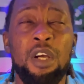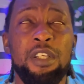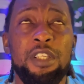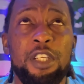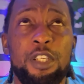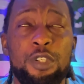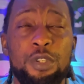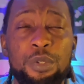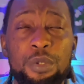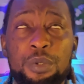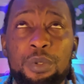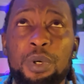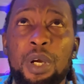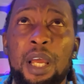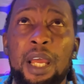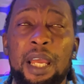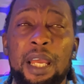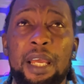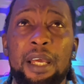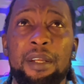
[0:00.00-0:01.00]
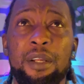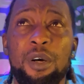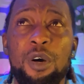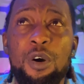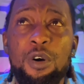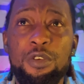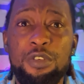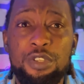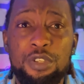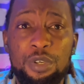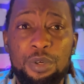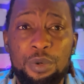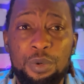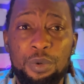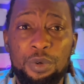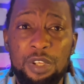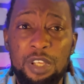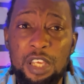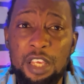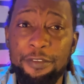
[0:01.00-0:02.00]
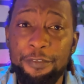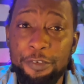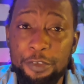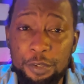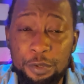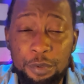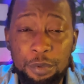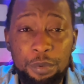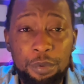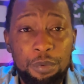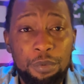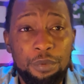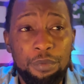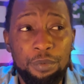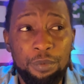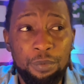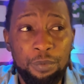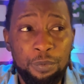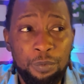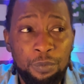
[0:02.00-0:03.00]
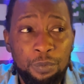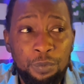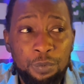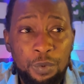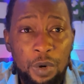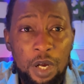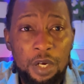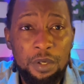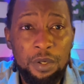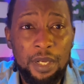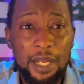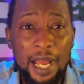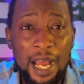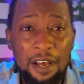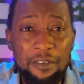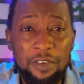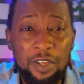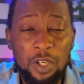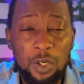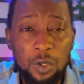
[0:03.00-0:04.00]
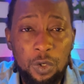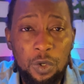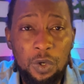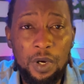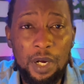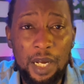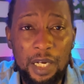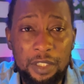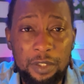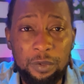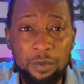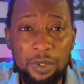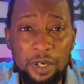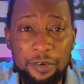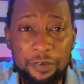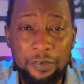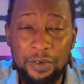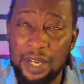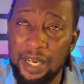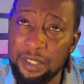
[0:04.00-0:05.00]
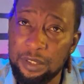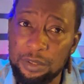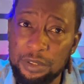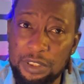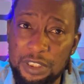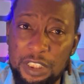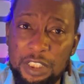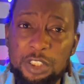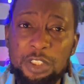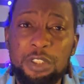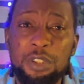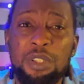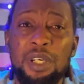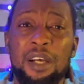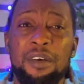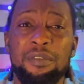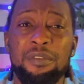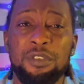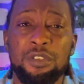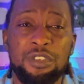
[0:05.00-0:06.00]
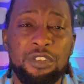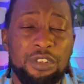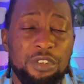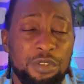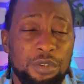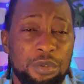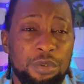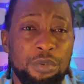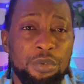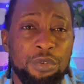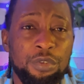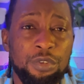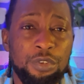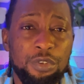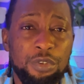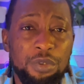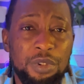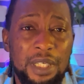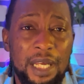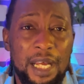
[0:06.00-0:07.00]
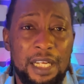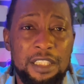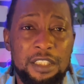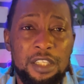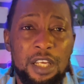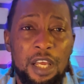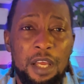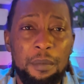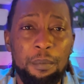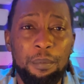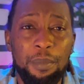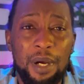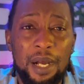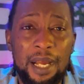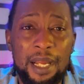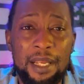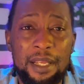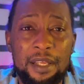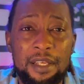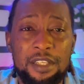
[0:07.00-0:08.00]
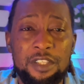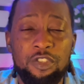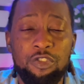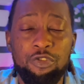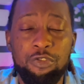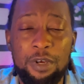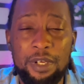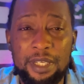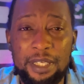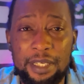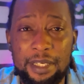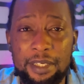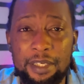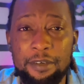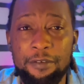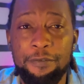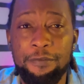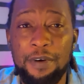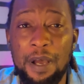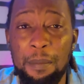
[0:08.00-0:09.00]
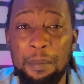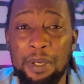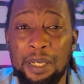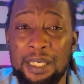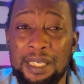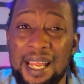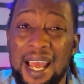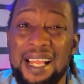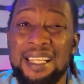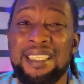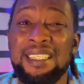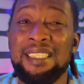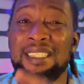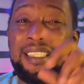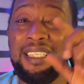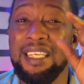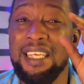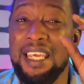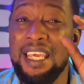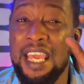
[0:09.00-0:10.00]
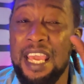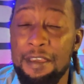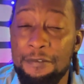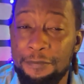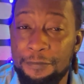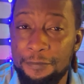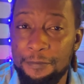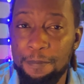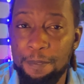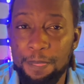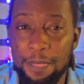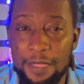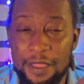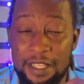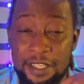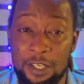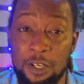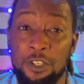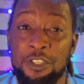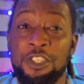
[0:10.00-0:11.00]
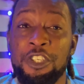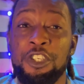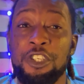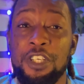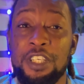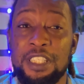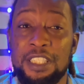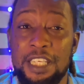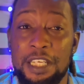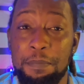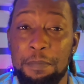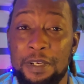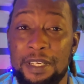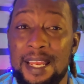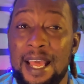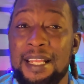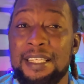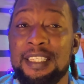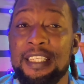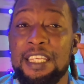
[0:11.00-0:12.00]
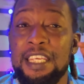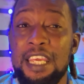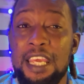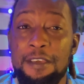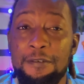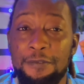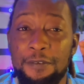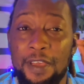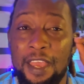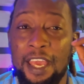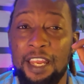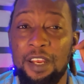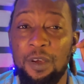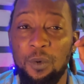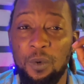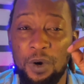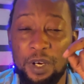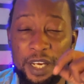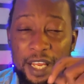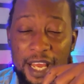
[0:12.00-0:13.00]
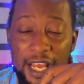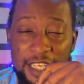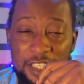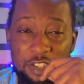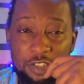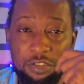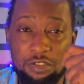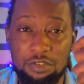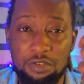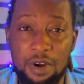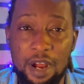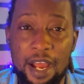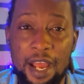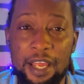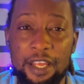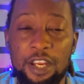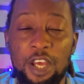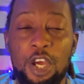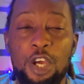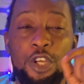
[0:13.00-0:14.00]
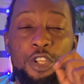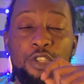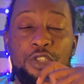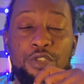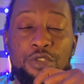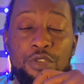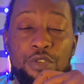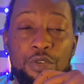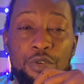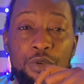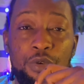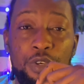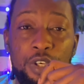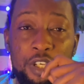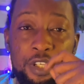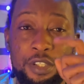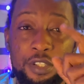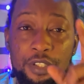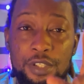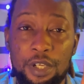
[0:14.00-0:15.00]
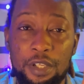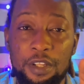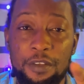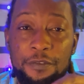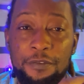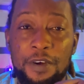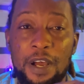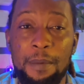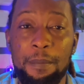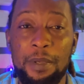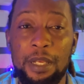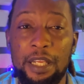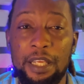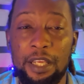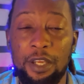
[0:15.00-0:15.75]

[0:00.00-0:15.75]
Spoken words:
do. And also, if you want to have a go at the referee, I don't think you have to do that by threatening the family. That's if the conditional statement, that's if anyone has tried to insult the family